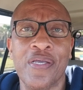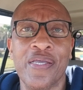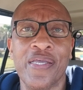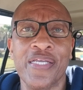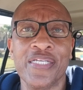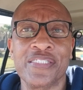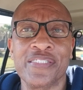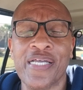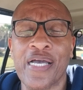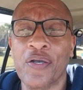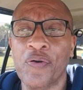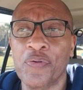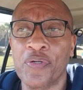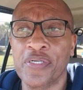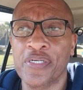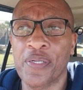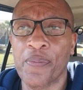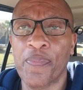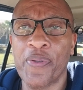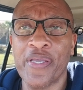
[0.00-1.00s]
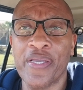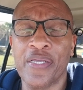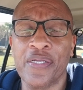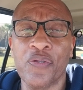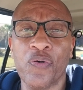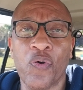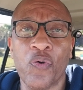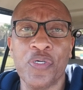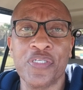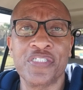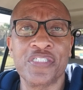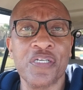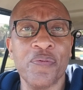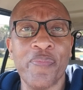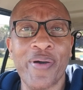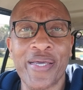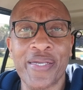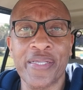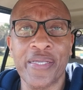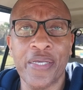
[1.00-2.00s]
It's not going to depend on
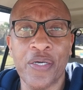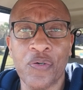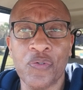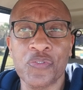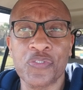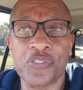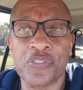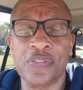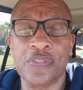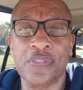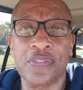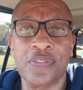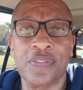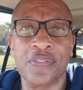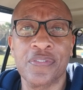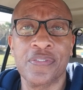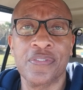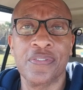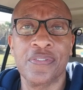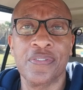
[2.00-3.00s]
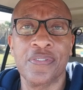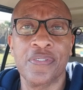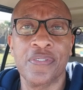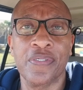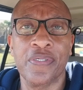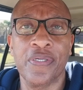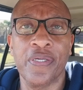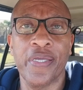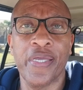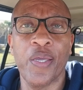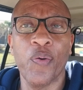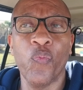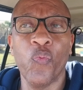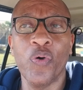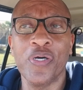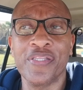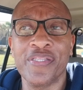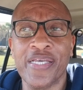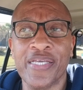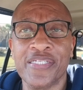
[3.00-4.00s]
somebody else and
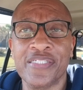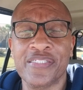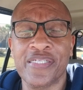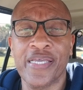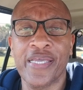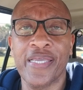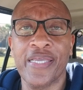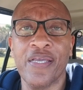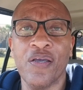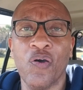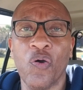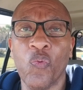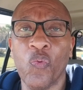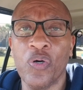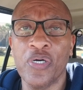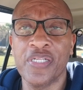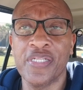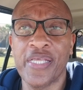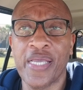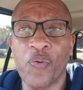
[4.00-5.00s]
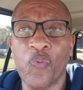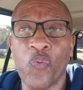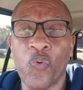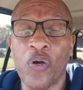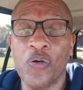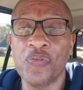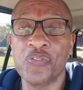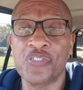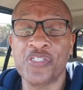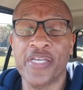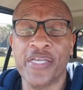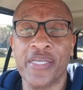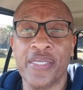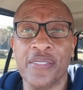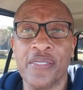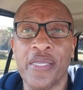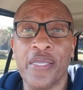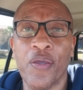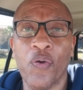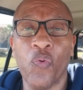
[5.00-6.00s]
what they say or what they won't
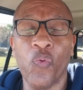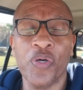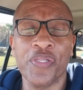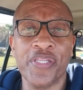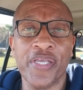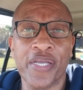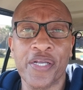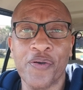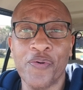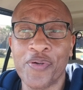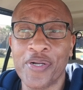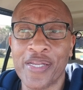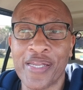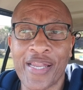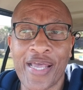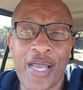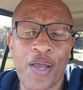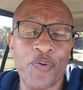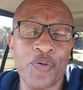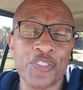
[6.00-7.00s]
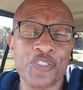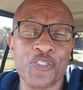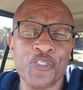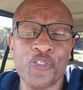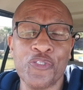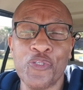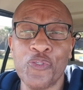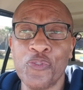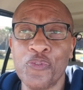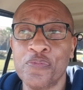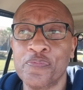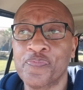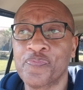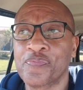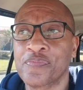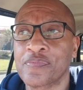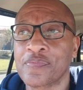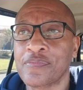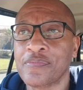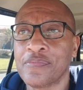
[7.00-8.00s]
say, what they're going to allow us to do
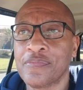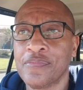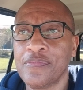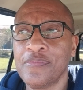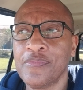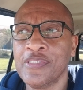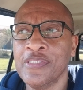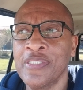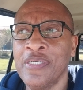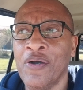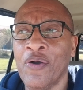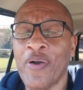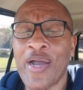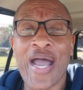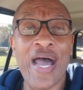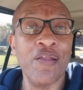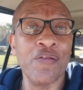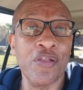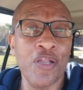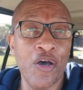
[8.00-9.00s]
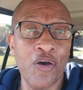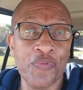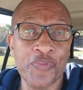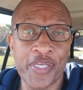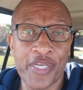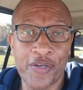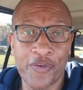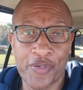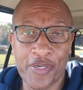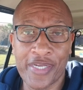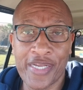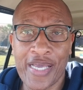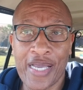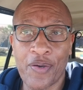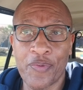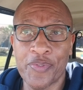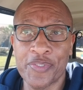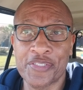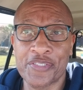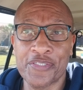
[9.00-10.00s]
or how long they're going to
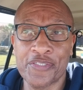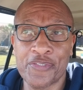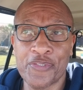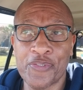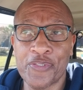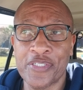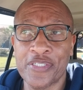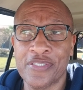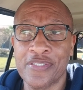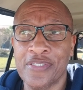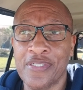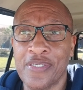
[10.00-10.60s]
allow us to do it.